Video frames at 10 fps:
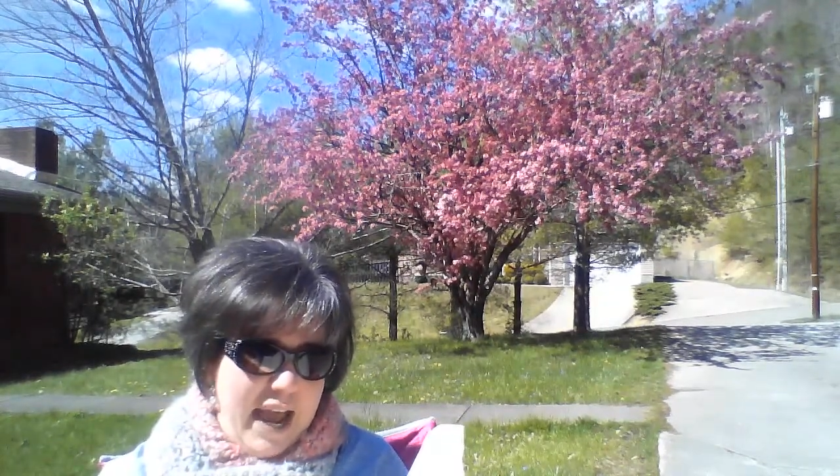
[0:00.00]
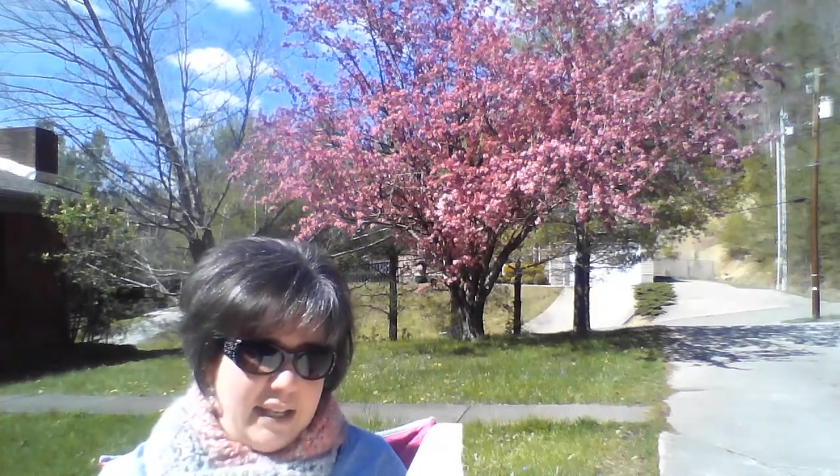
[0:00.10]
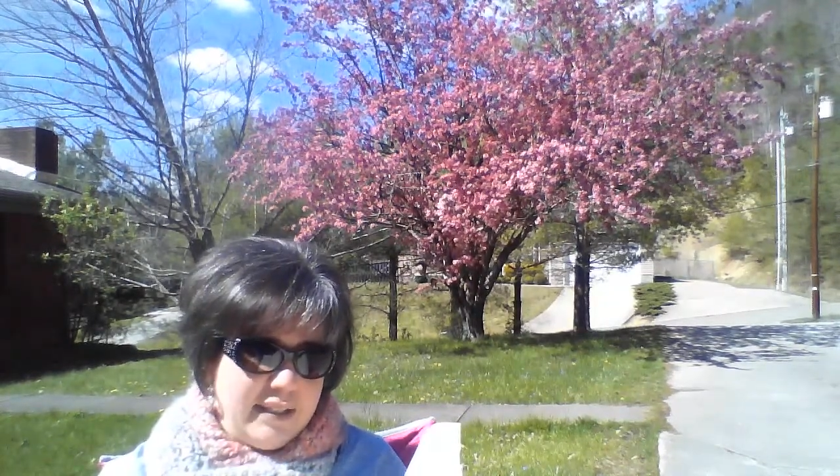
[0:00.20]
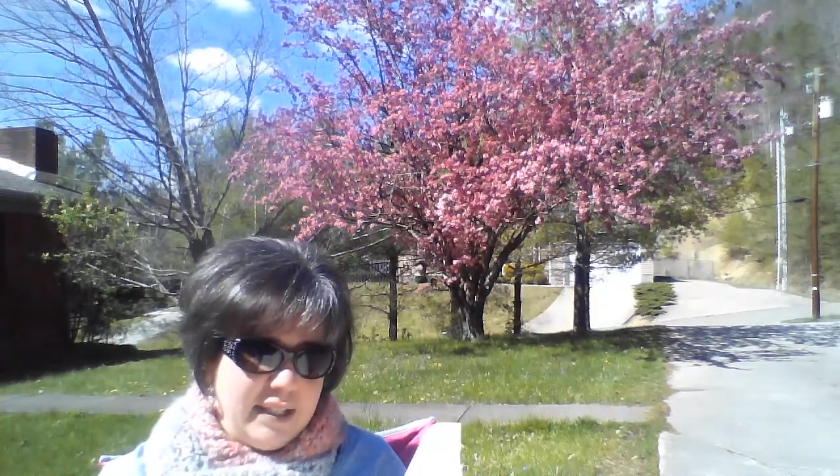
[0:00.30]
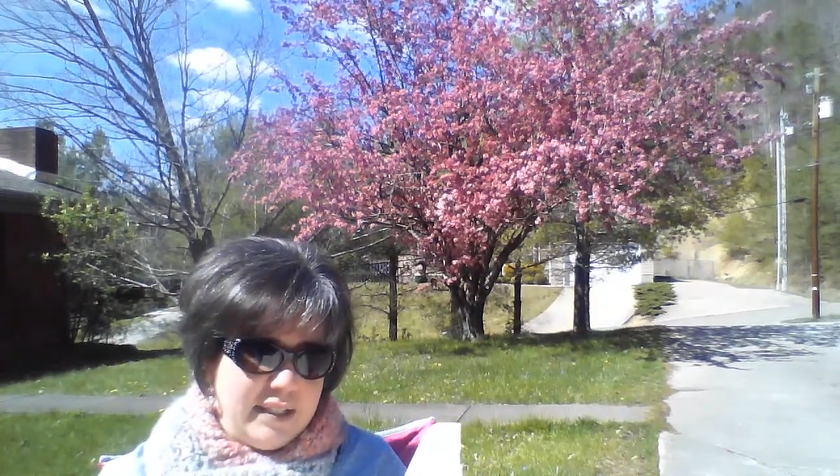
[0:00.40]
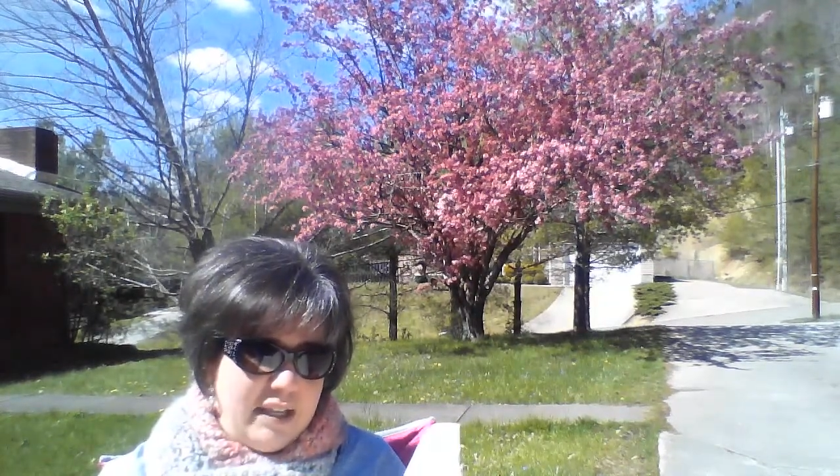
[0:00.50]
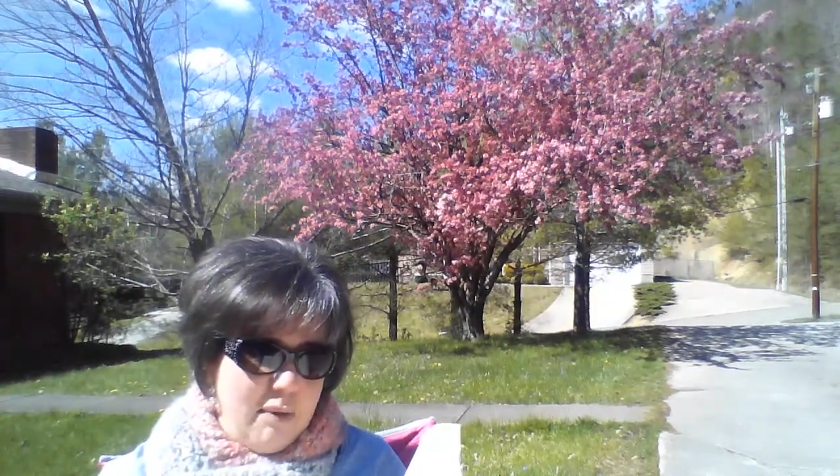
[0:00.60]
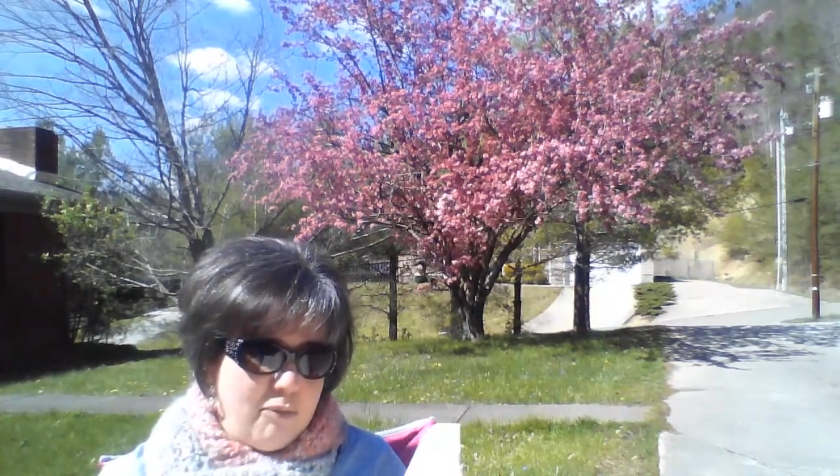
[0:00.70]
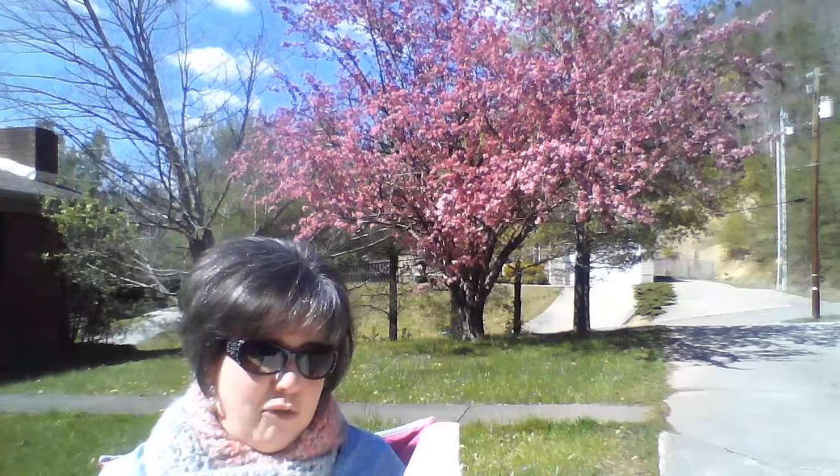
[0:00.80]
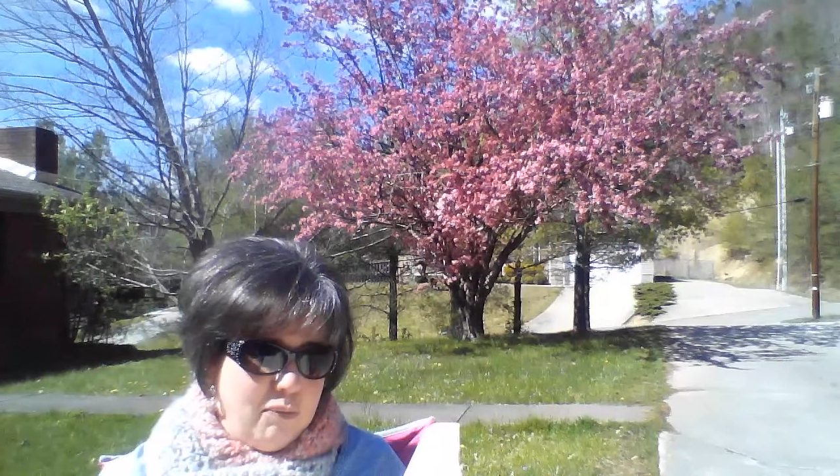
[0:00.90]
Aslan
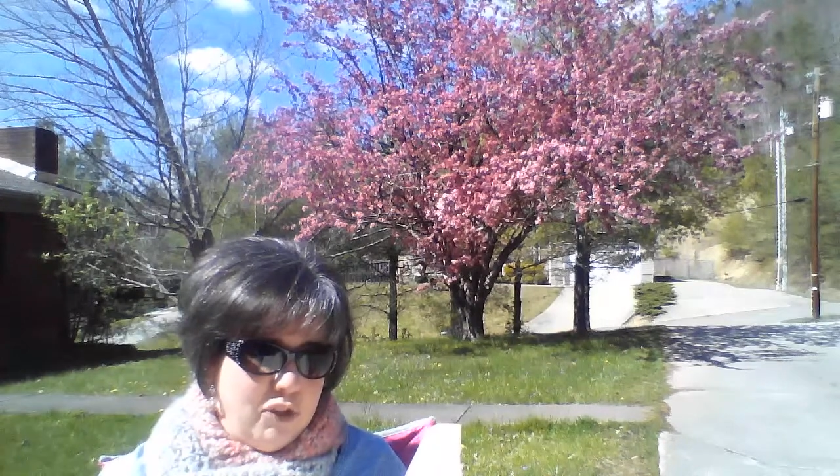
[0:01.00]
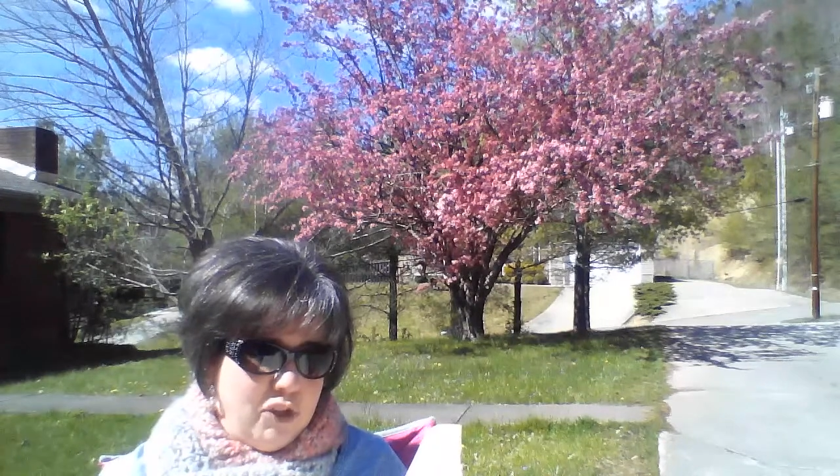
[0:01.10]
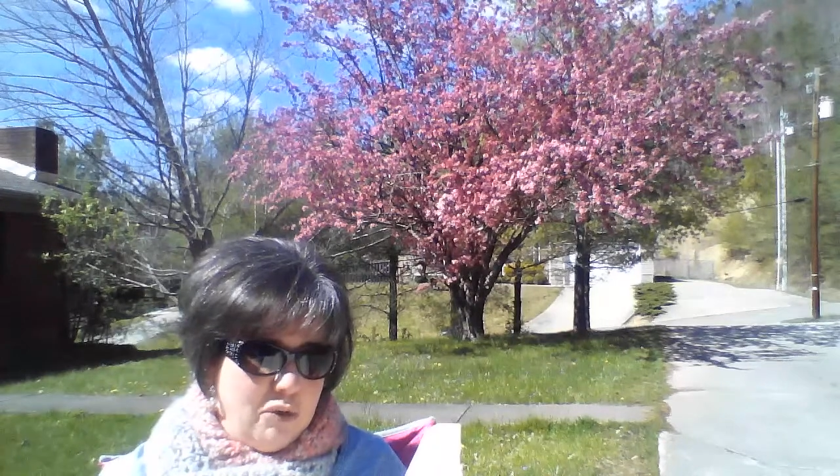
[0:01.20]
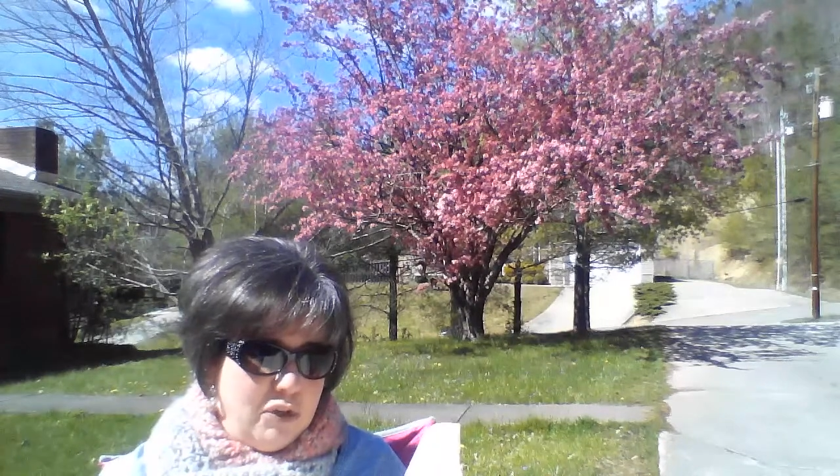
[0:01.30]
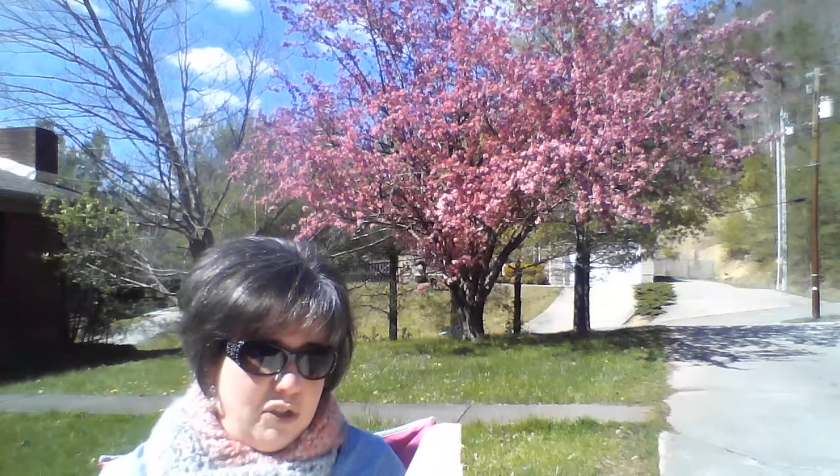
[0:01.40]
stepped from stone